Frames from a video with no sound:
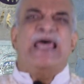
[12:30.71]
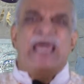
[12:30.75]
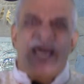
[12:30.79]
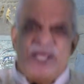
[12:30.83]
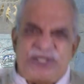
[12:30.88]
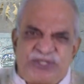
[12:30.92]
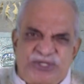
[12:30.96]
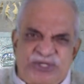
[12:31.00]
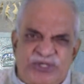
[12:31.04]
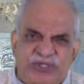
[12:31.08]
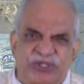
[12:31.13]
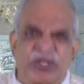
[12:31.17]

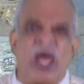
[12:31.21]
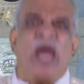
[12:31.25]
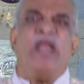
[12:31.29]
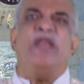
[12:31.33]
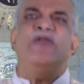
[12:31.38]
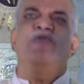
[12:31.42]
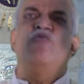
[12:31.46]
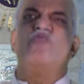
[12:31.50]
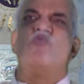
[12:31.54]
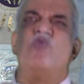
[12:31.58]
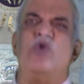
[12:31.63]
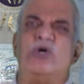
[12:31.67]
His son
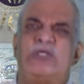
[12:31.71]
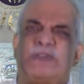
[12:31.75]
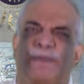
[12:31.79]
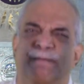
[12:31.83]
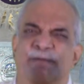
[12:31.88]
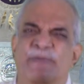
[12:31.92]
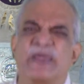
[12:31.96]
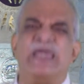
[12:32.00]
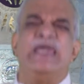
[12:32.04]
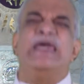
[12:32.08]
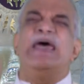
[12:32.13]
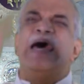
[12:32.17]
would
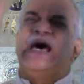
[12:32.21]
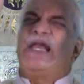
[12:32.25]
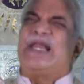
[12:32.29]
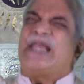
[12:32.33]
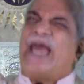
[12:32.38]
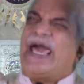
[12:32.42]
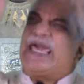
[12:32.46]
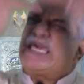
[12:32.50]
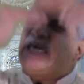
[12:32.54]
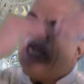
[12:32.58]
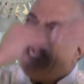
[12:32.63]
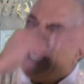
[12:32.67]
be
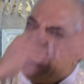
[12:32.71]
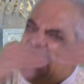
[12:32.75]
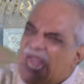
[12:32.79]
like